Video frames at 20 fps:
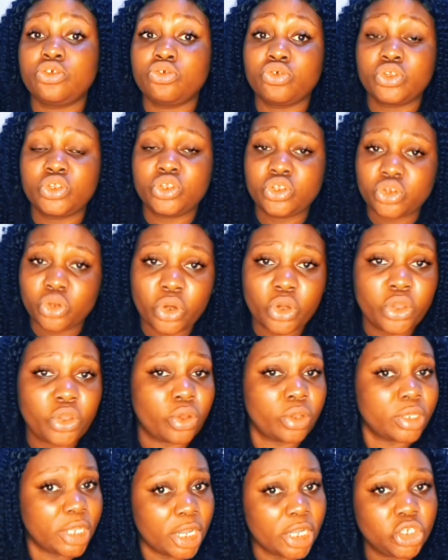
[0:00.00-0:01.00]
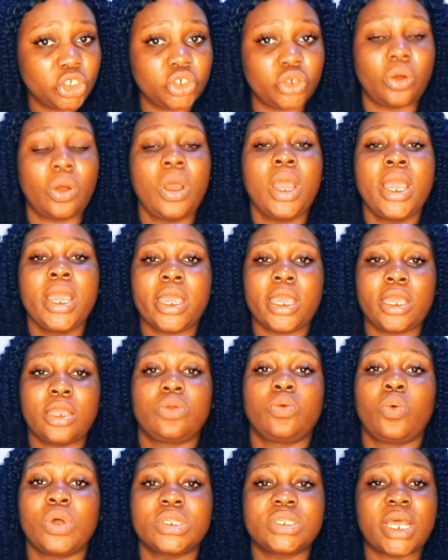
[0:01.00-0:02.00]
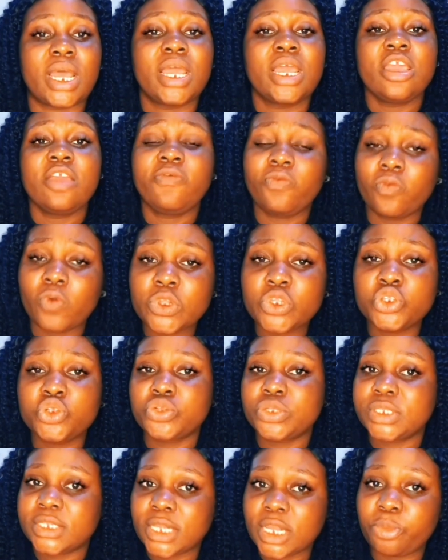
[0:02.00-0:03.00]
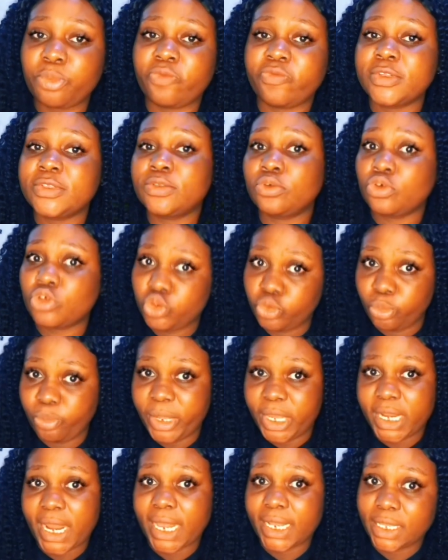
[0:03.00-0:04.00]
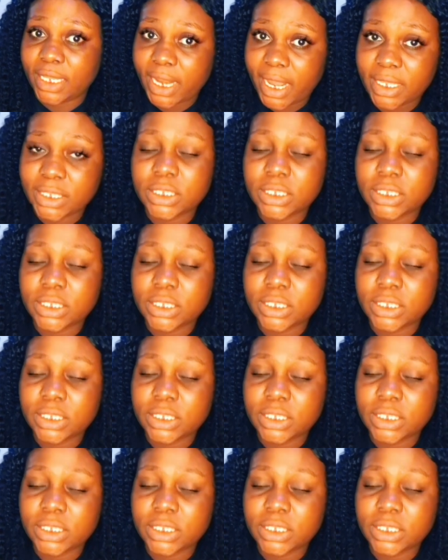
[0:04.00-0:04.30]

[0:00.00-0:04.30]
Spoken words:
soak your denture in water. If you want to sleep, you want to go to bed at night,